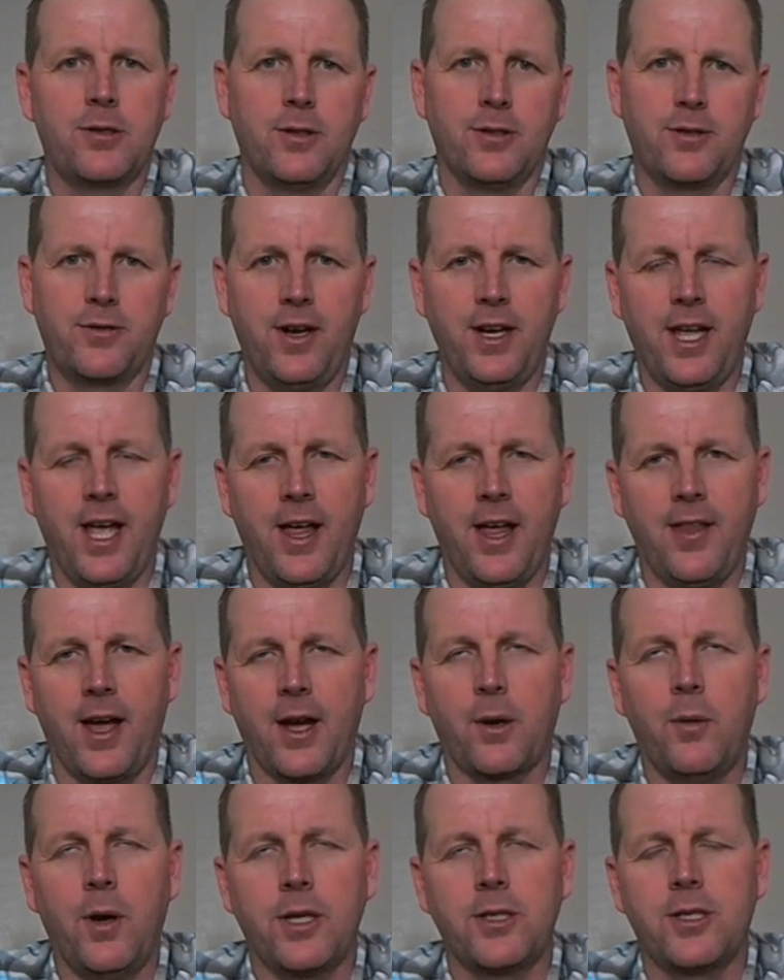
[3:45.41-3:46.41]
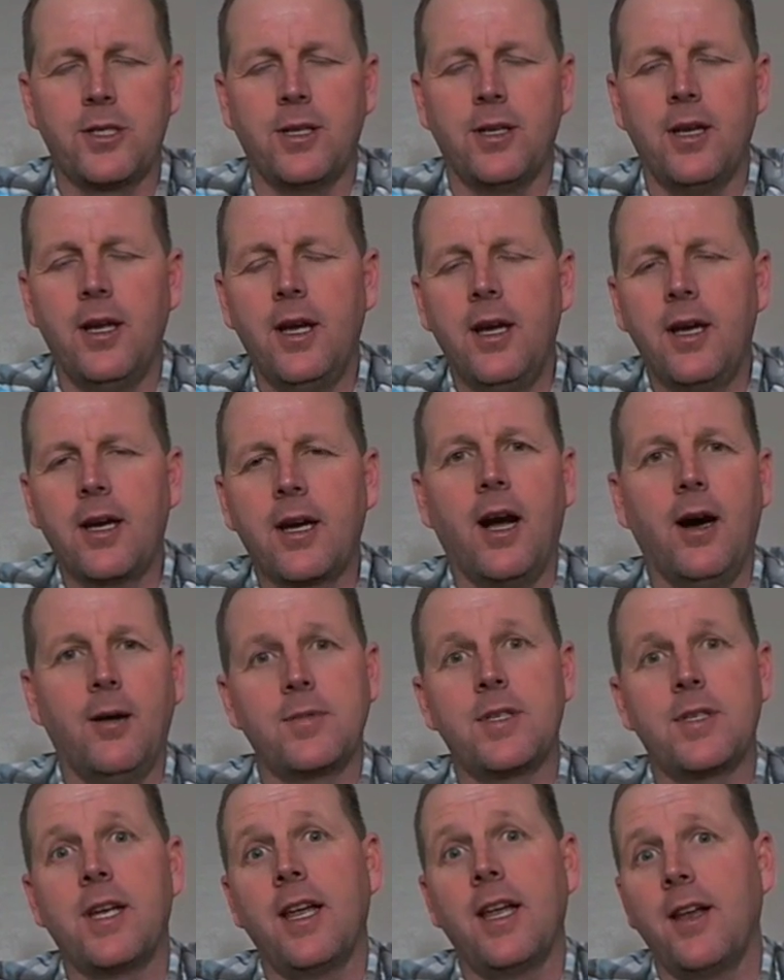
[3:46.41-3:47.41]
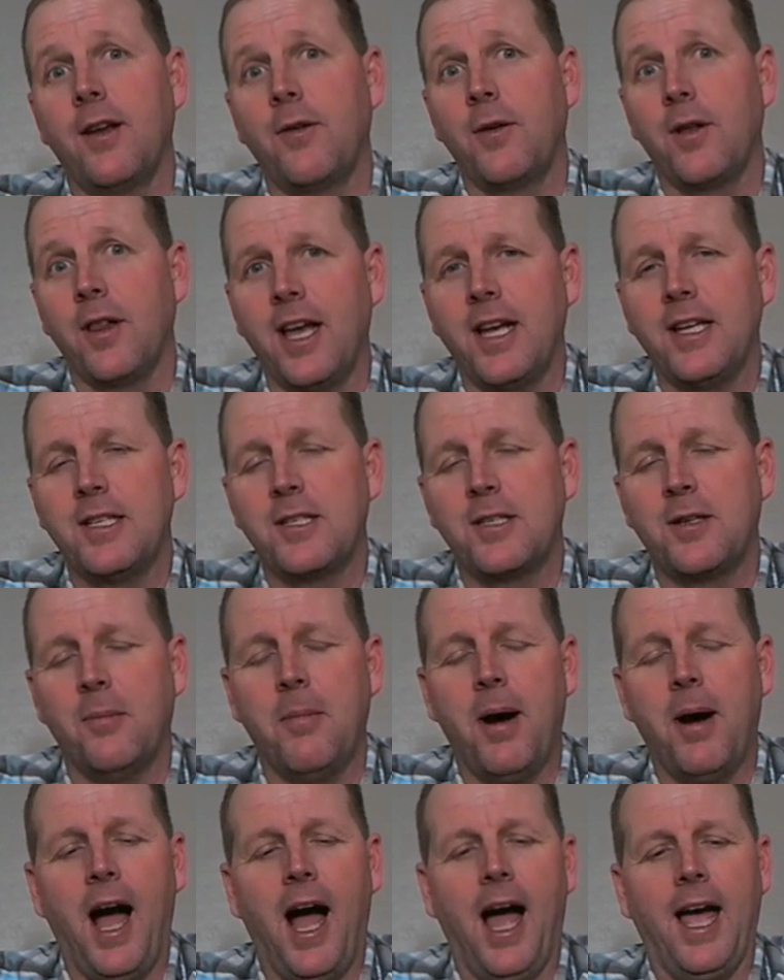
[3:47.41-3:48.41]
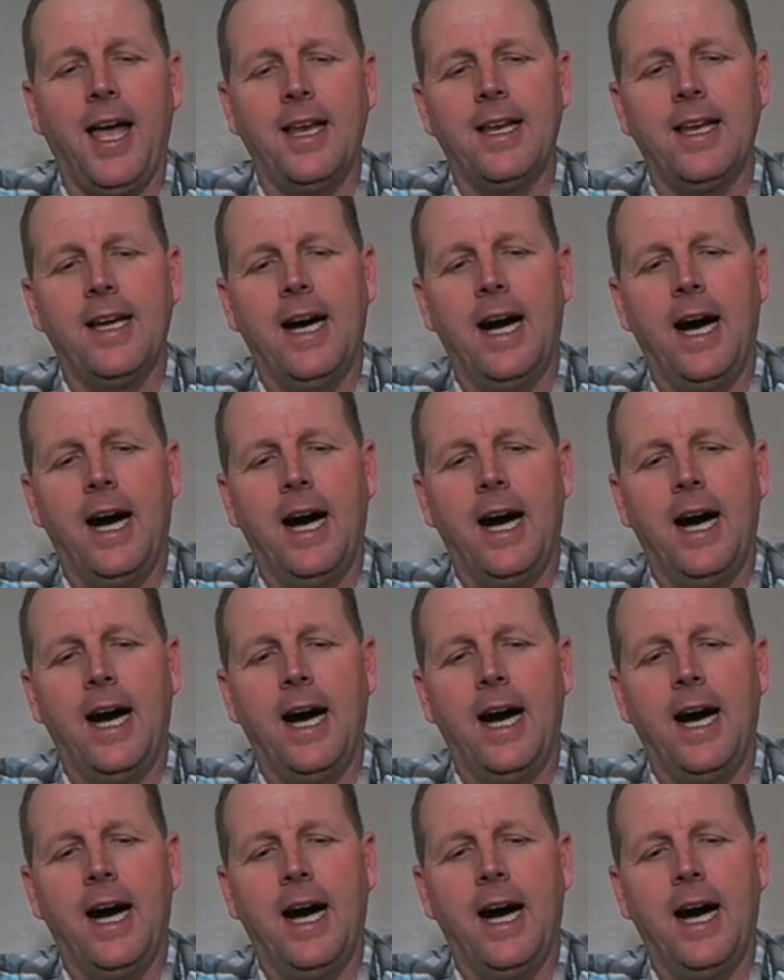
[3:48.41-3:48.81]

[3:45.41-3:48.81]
So it's funny how that question comes in and relates to mine.